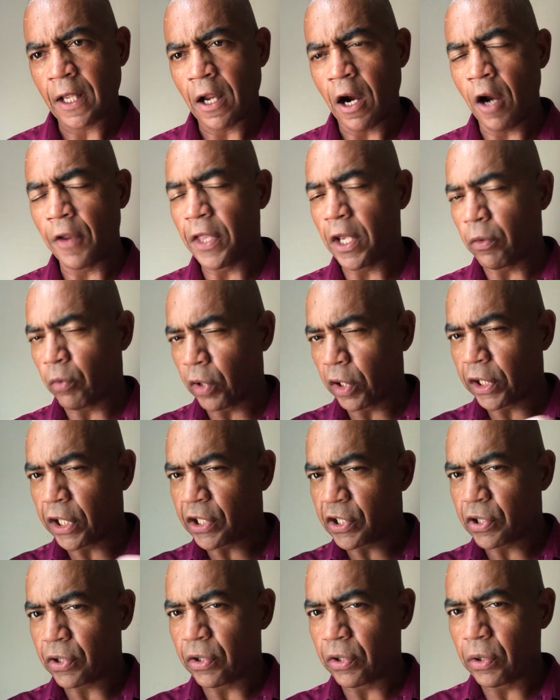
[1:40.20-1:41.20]
Are they really
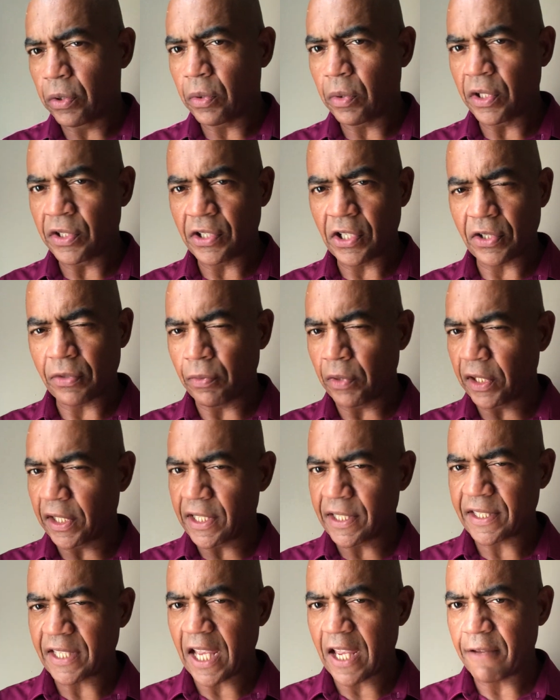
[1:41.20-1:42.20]
true? Is this
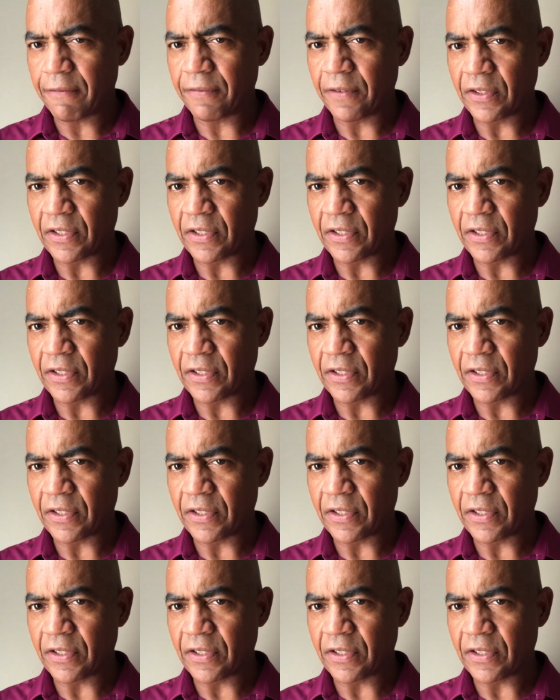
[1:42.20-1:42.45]
really safe?